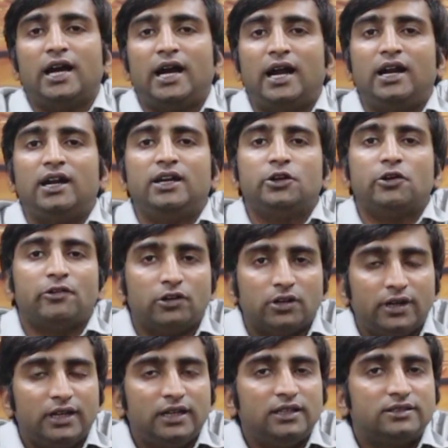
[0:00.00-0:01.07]
and you have
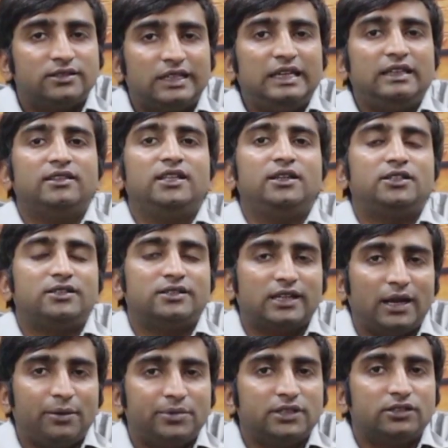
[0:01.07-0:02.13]
already seen the
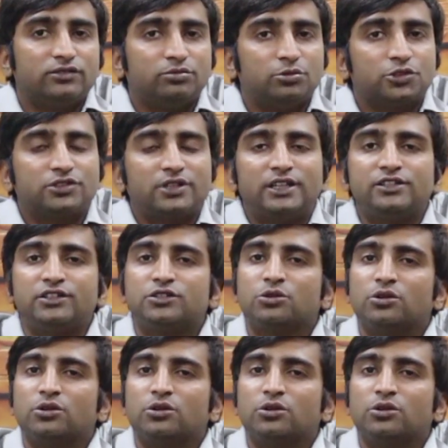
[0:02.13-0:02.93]
stipend of postgraduate